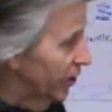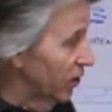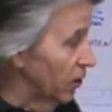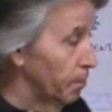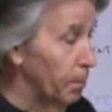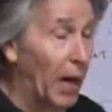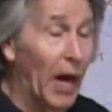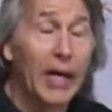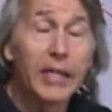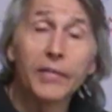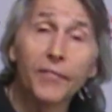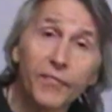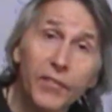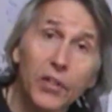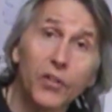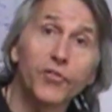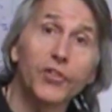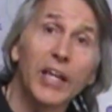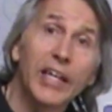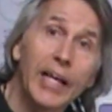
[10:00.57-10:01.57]
and your body
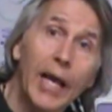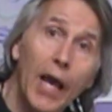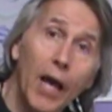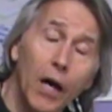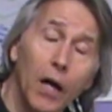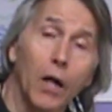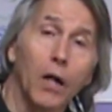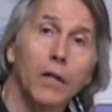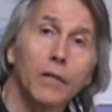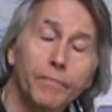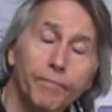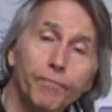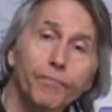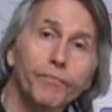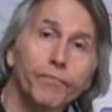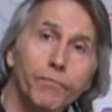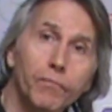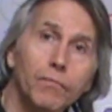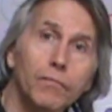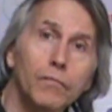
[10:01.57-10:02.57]
feels like hell.
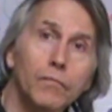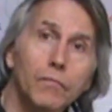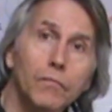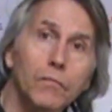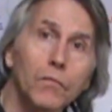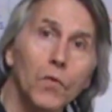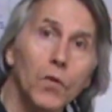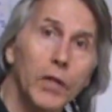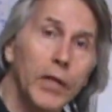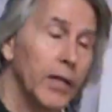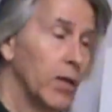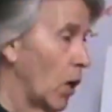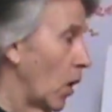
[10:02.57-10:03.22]
It